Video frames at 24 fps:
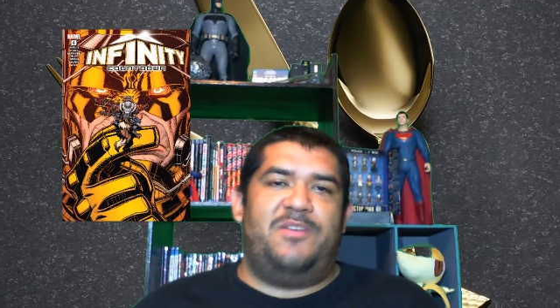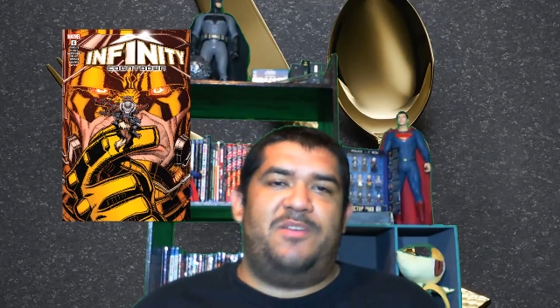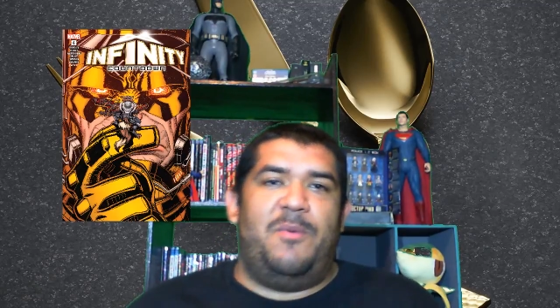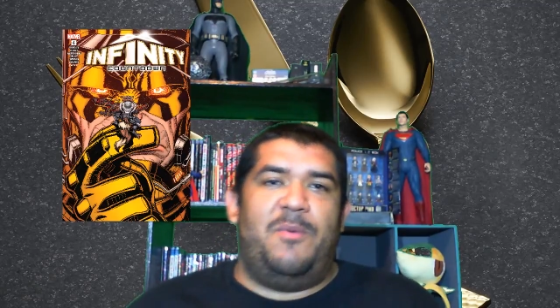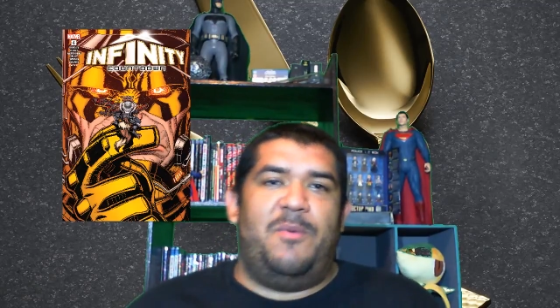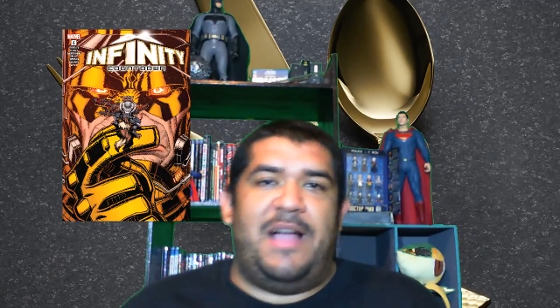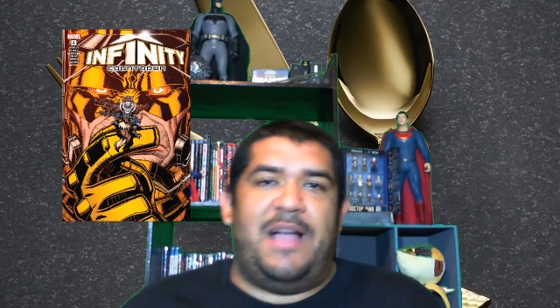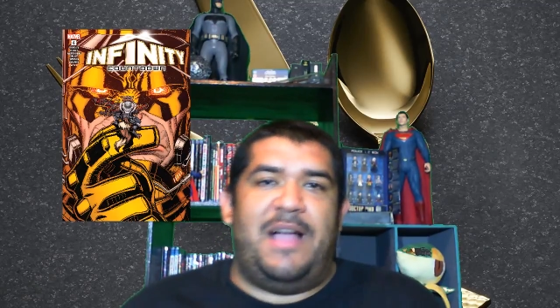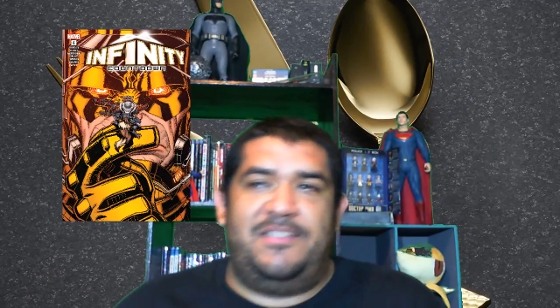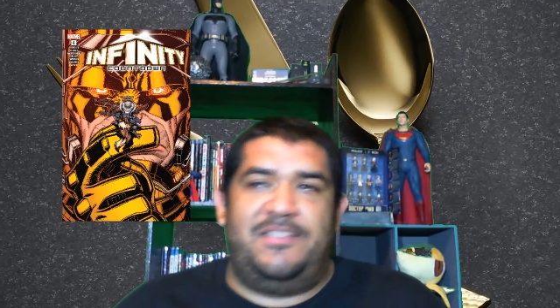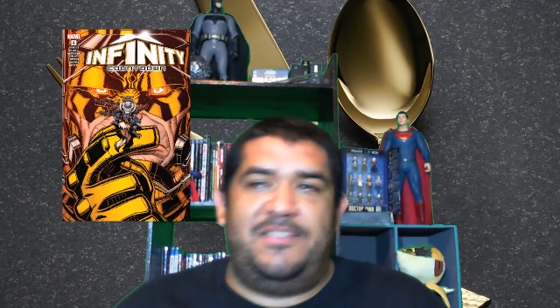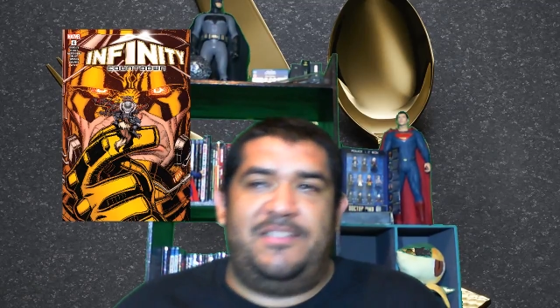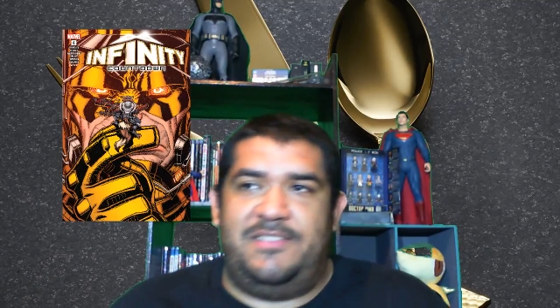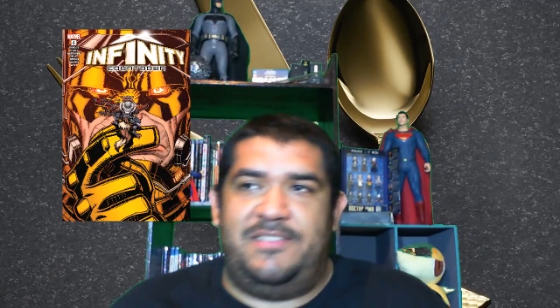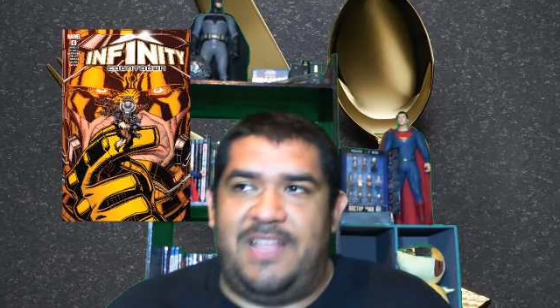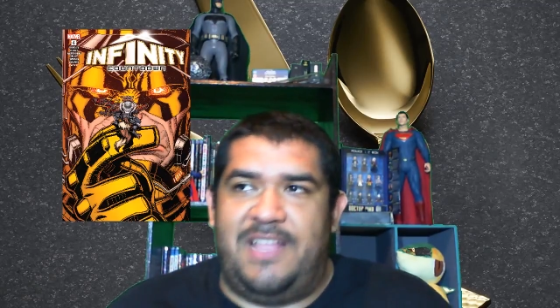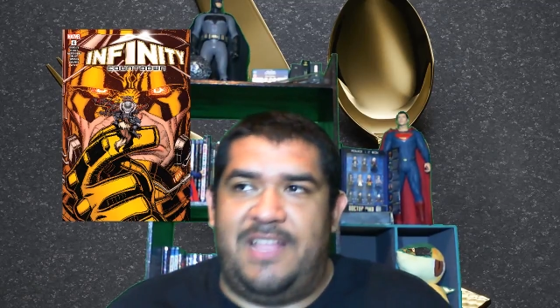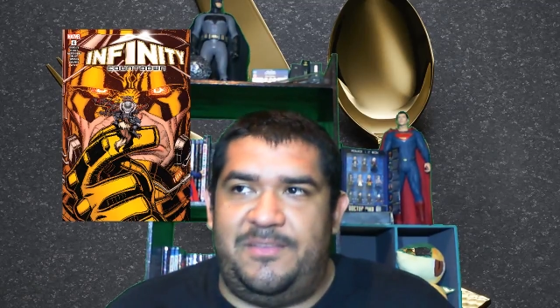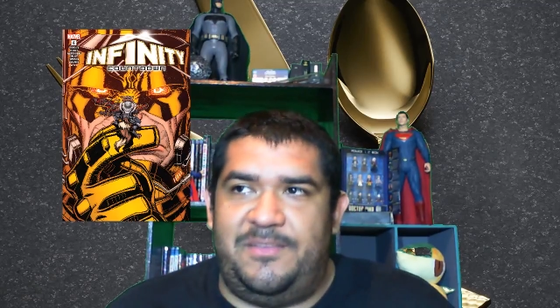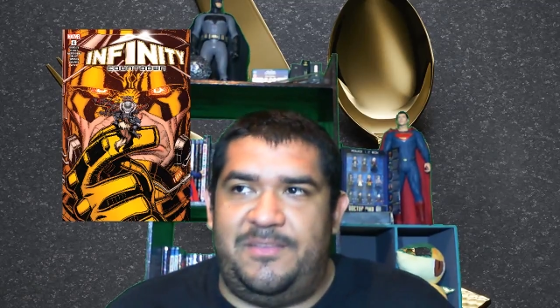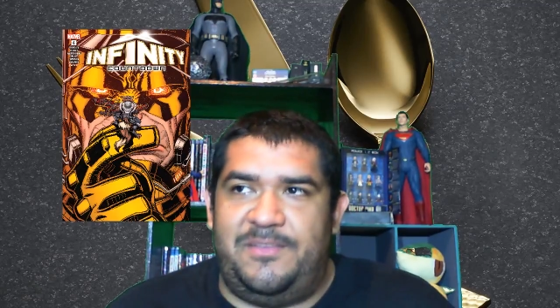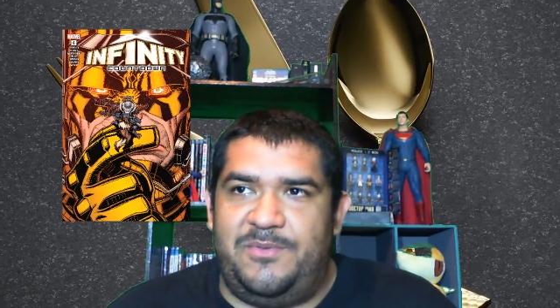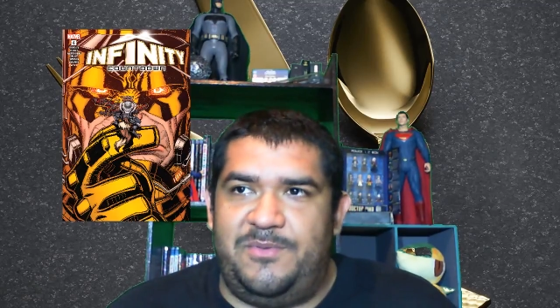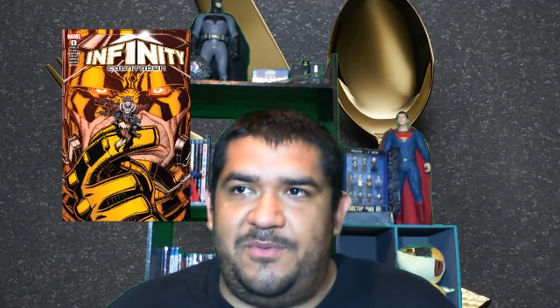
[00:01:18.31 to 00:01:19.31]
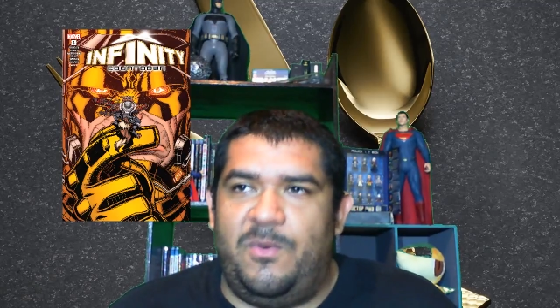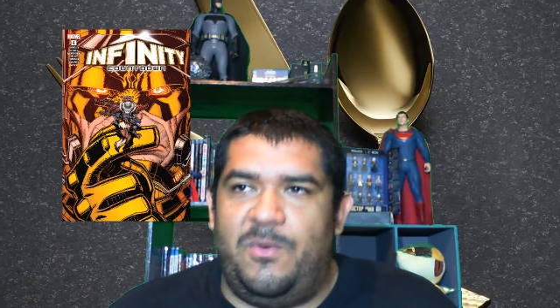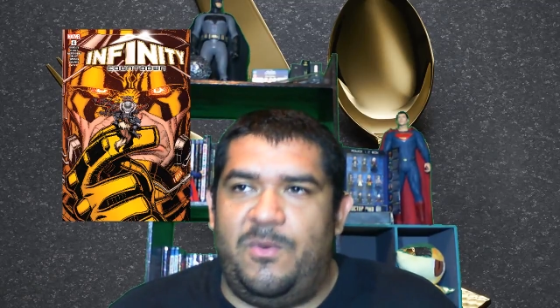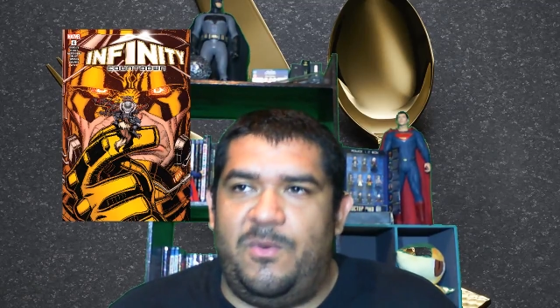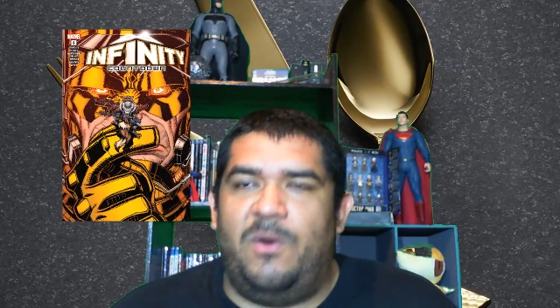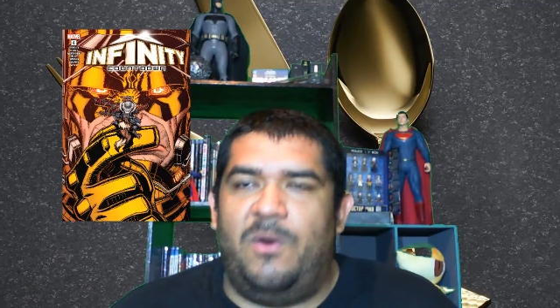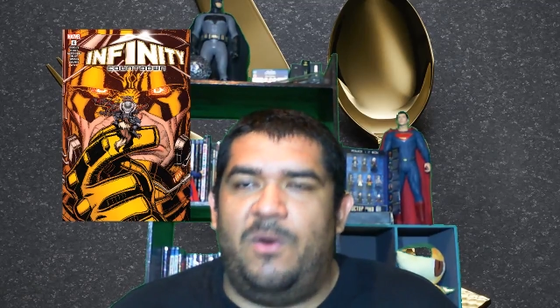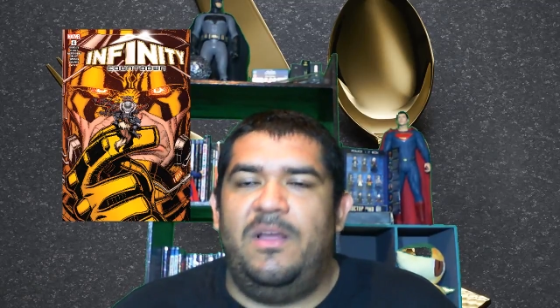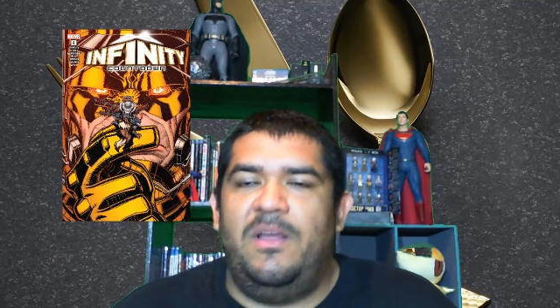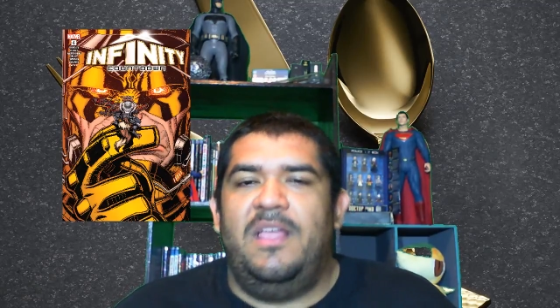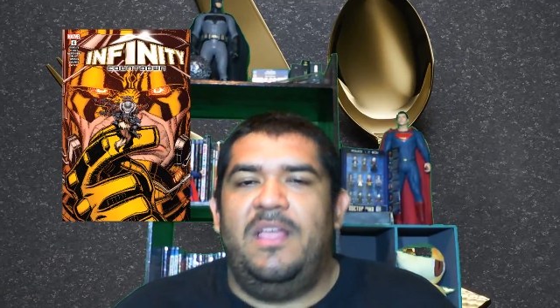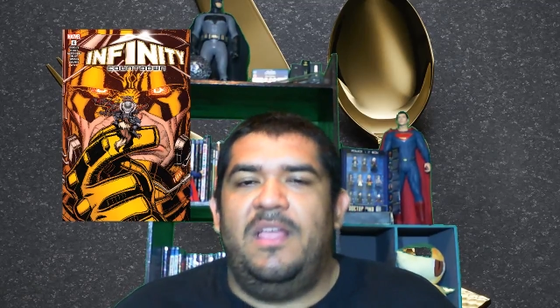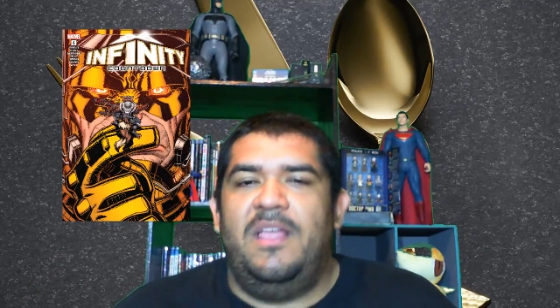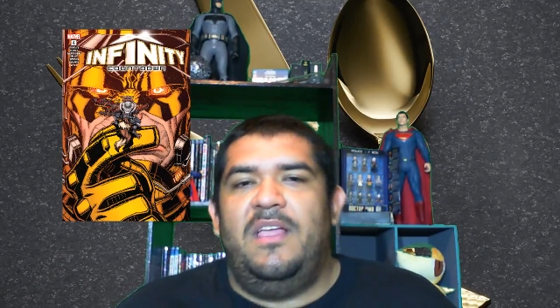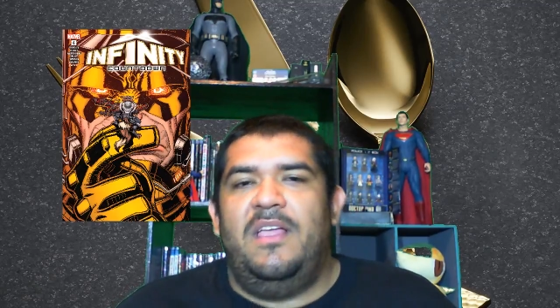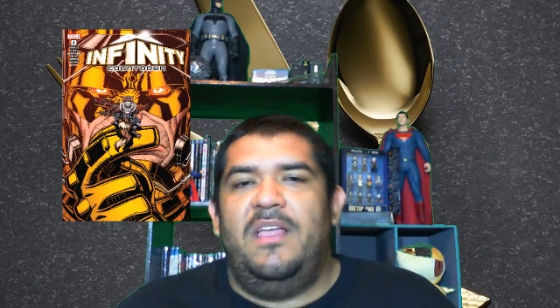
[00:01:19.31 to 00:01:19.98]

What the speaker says: go back to the status quo,